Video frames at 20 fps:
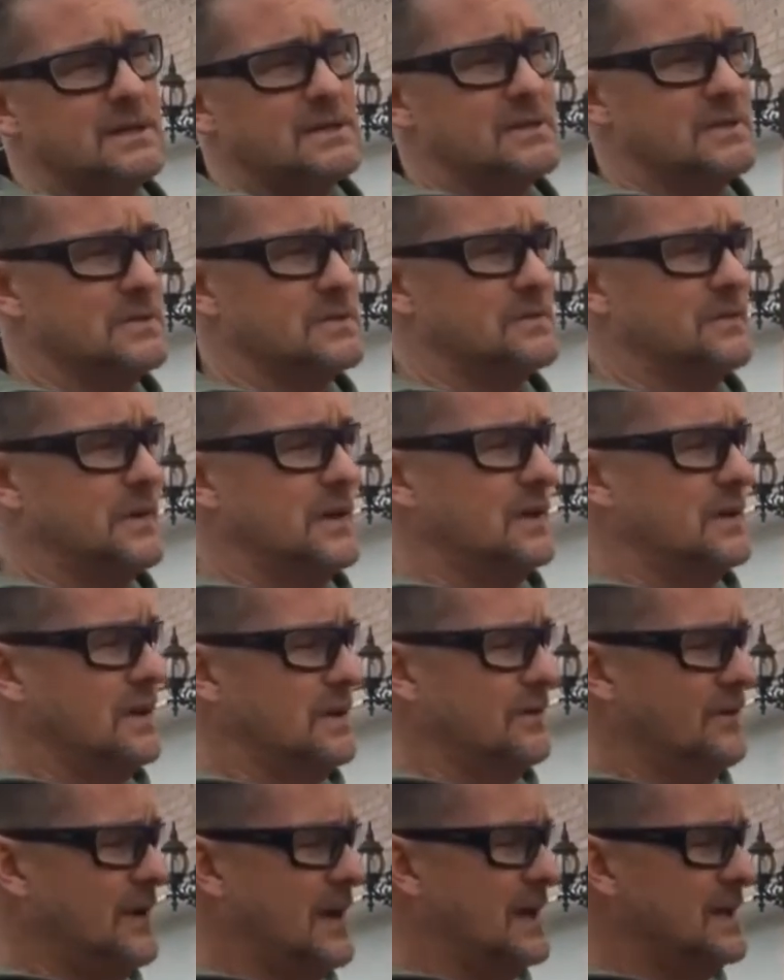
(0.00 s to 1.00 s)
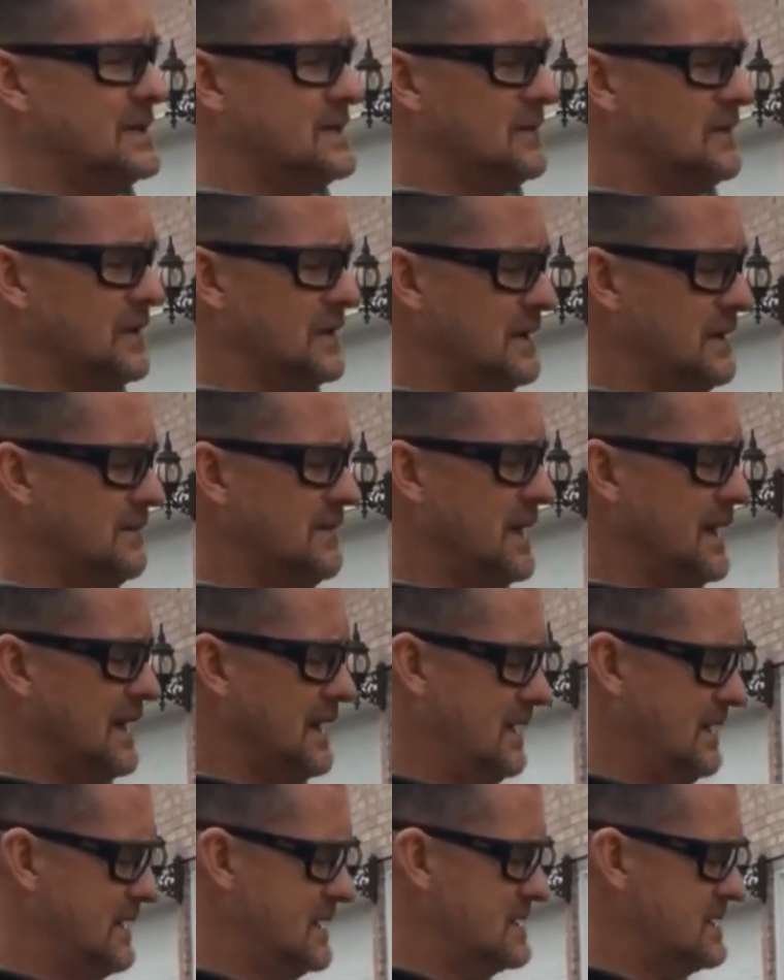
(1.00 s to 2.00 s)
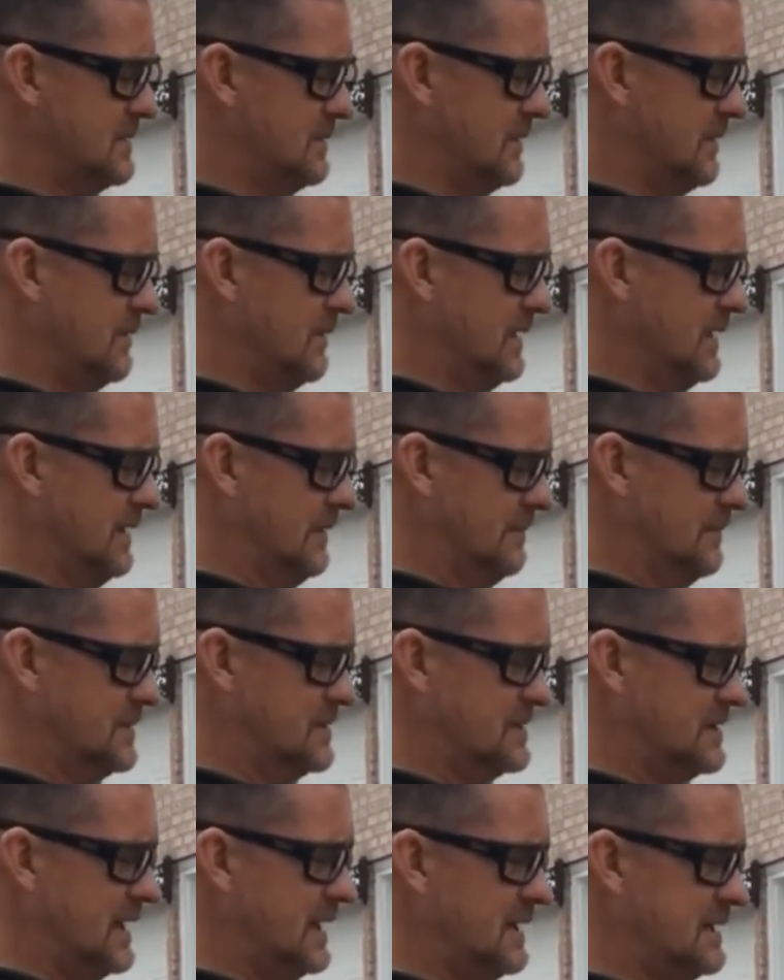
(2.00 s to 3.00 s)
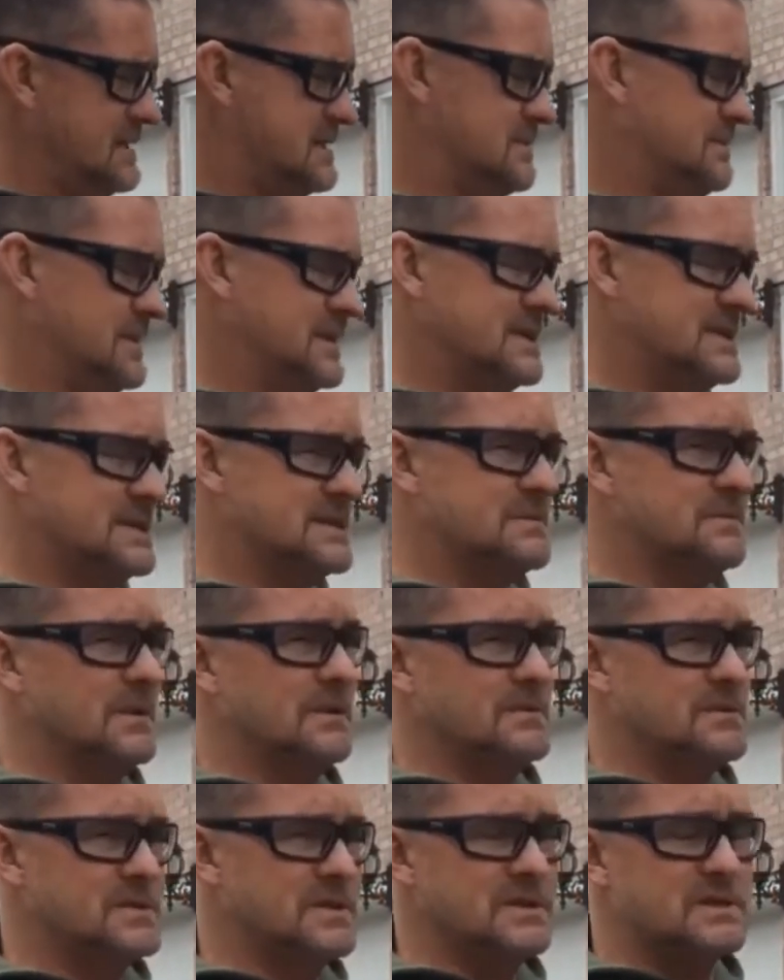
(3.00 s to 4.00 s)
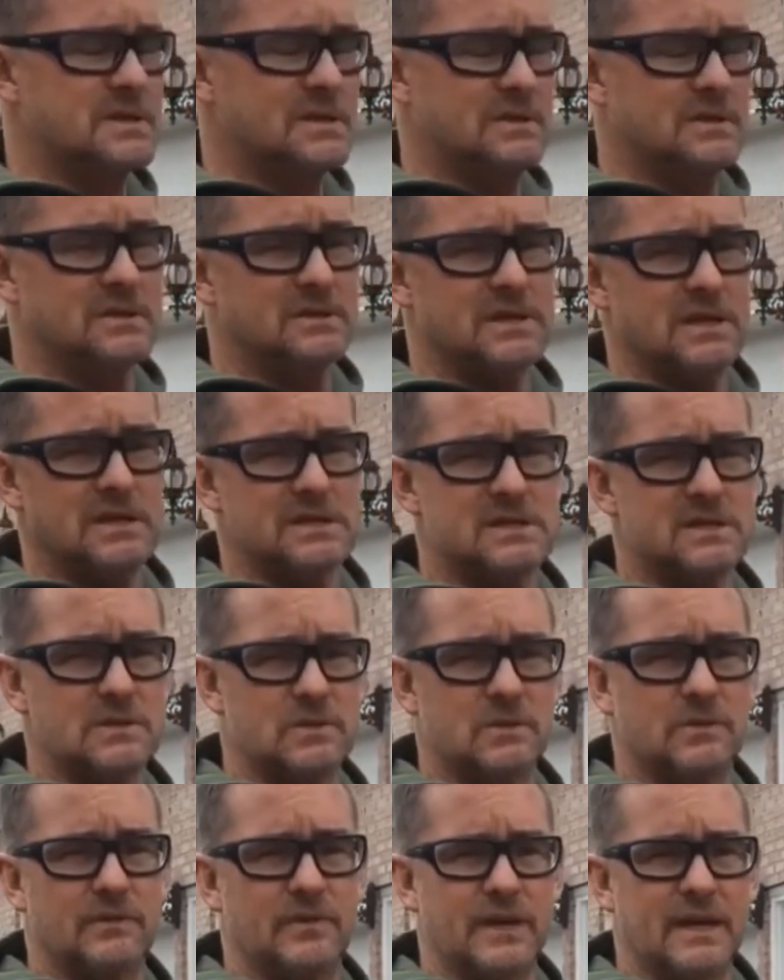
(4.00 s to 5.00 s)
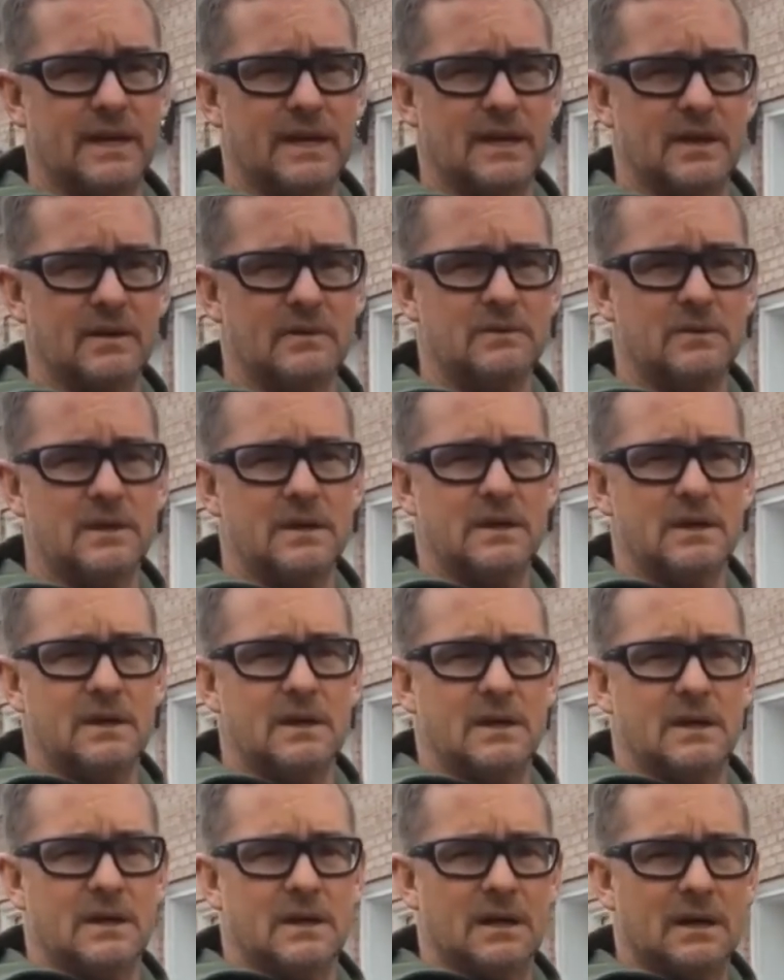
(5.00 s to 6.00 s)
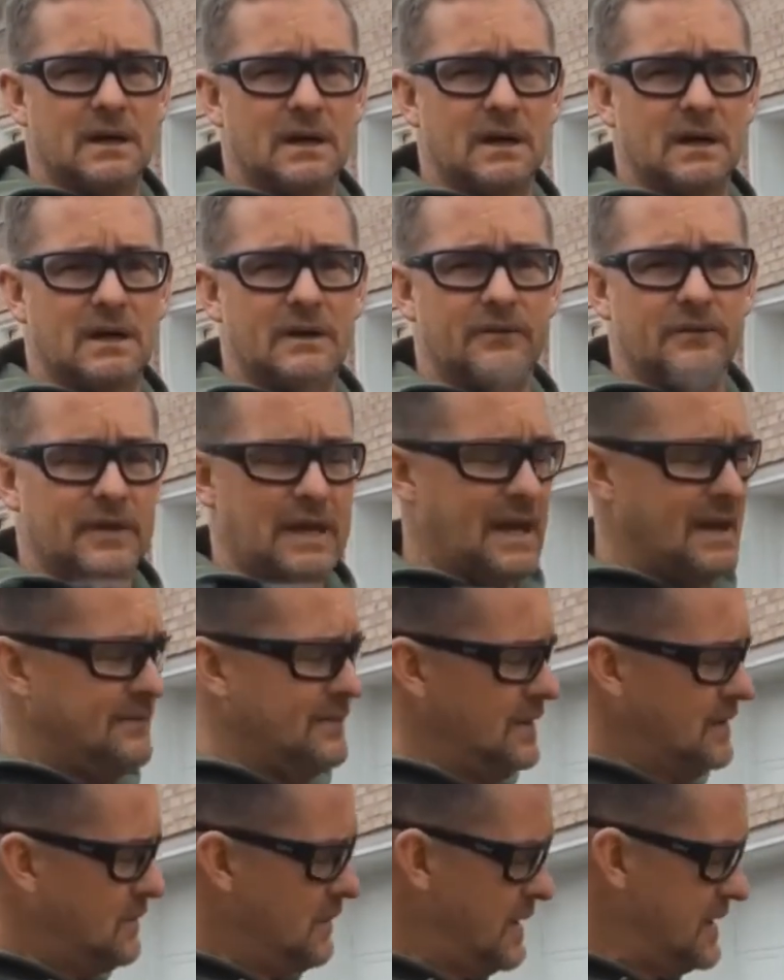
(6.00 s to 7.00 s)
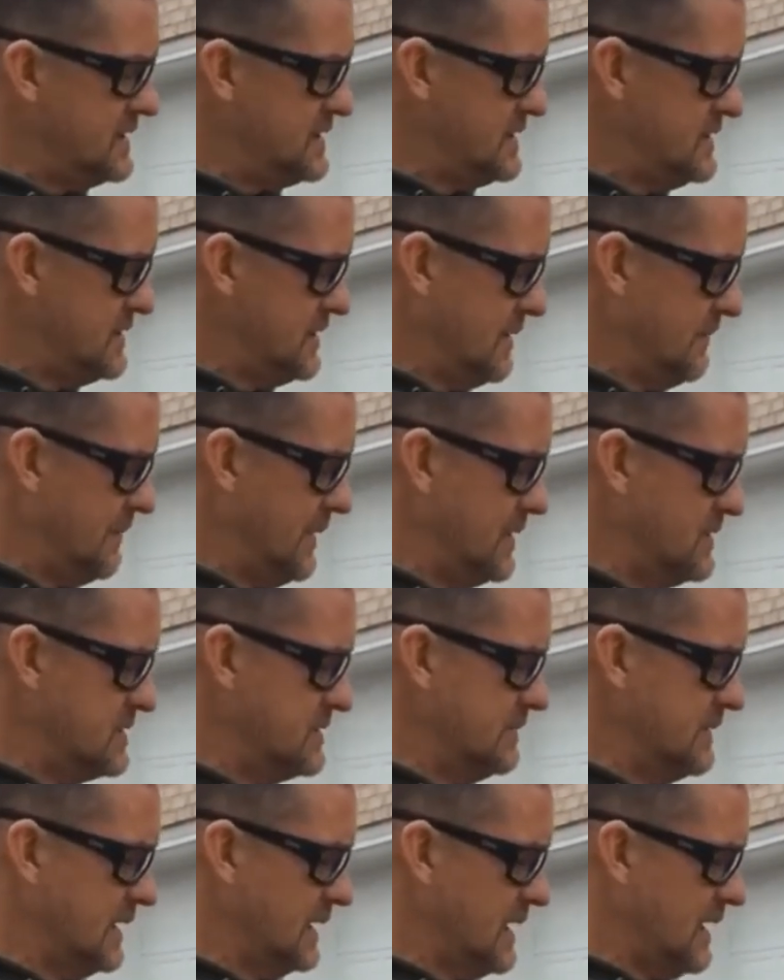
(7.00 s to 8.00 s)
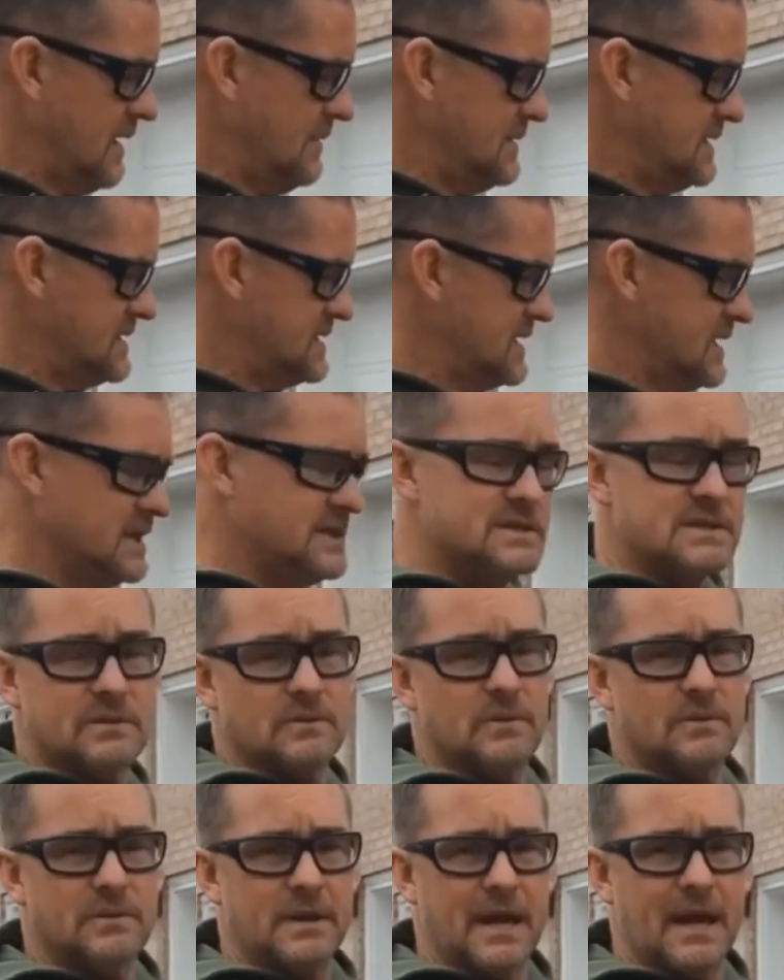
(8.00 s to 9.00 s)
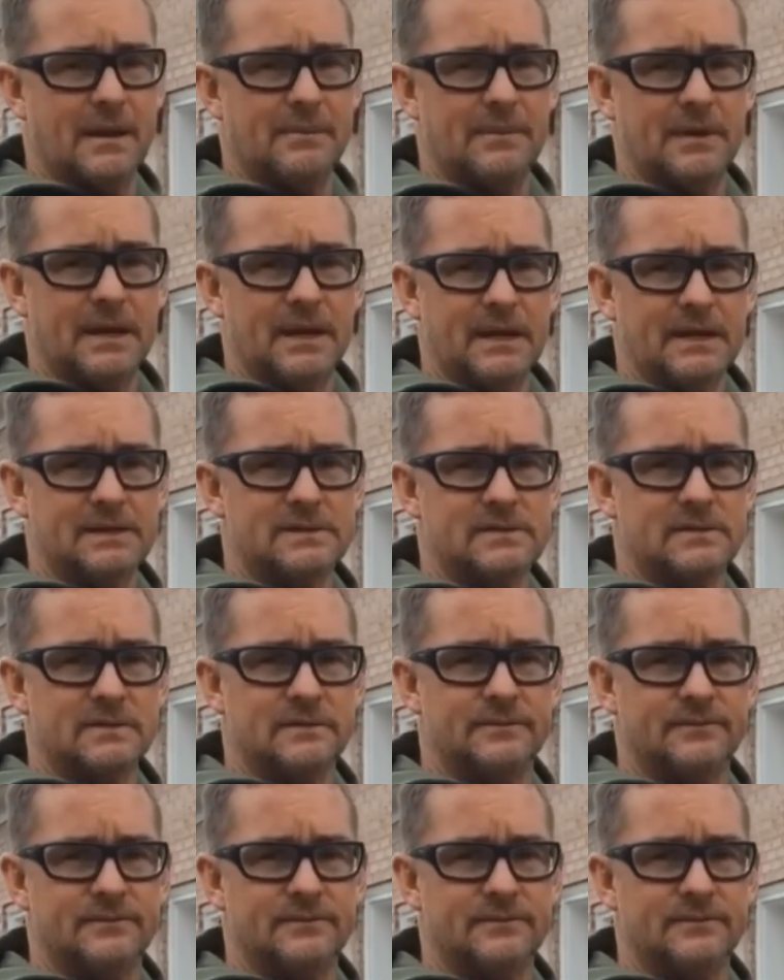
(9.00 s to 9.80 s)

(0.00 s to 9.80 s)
So it was a very good advantage for him and us, and we really appreciated his business, but it was just a good chance to do a video. If you have any questions, you can post them in the comment section and we'll be happy to answer.